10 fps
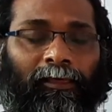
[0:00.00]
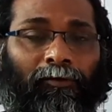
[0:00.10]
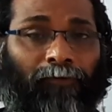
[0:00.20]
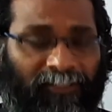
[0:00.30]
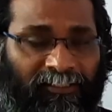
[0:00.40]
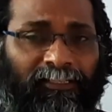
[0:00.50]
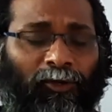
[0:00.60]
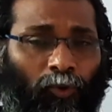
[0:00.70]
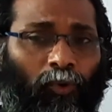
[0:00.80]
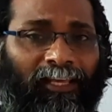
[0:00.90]
First
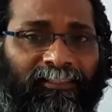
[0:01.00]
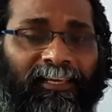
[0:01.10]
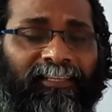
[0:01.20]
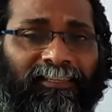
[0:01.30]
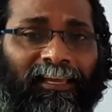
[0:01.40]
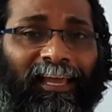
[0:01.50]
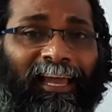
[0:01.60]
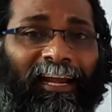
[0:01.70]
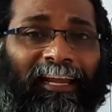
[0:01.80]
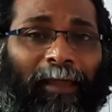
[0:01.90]
rule is this:
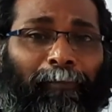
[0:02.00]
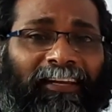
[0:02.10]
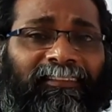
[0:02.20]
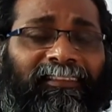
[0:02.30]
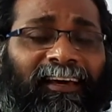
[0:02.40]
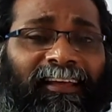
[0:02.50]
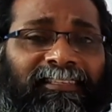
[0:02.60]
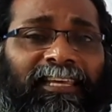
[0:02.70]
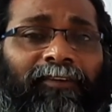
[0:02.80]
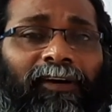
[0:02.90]
debit the
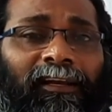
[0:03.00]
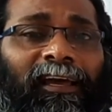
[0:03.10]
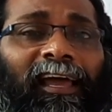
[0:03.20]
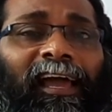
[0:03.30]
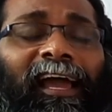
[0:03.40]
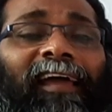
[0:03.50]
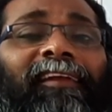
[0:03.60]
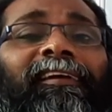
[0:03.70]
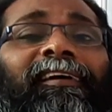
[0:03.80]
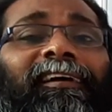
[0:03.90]
receiver
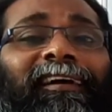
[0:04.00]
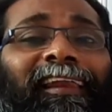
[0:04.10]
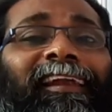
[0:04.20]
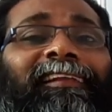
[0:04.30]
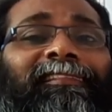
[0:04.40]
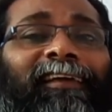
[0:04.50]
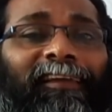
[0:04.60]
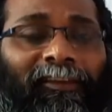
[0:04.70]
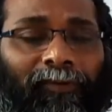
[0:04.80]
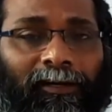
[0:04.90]
and credit the
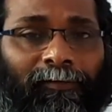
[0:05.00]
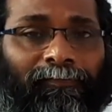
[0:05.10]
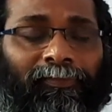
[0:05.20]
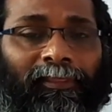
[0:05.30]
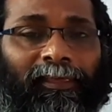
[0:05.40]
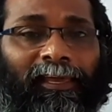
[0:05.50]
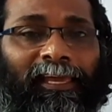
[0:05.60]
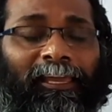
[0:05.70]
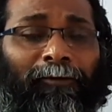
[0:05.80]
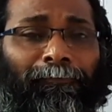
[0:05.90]
giver.
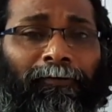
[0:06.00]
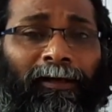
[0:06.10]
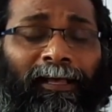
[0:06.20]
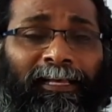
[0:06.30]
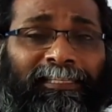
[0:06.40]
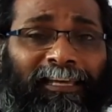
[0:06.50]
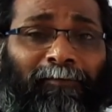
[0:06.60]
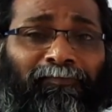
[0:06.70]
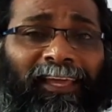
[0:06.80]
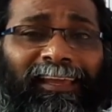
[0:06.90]
If
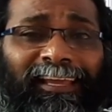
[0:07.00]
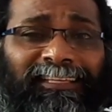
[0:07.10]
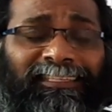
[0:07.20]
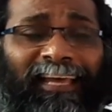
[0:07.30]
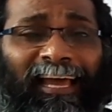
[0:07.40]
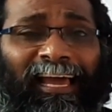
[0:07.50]
something is